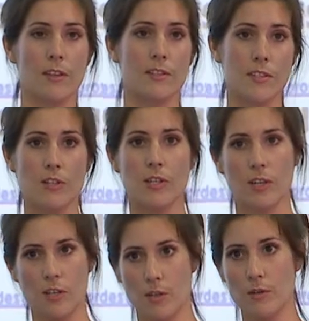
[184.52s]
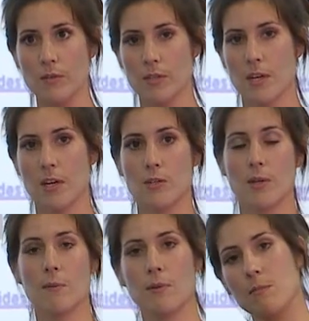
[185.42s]
that the surgeon can use to
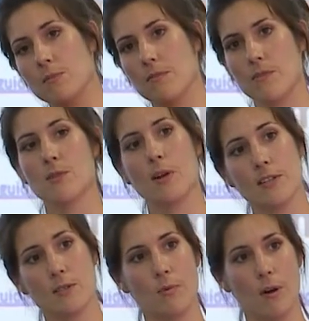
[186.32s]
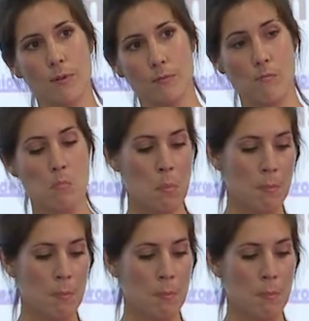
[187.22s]
enable them to visualize the problem,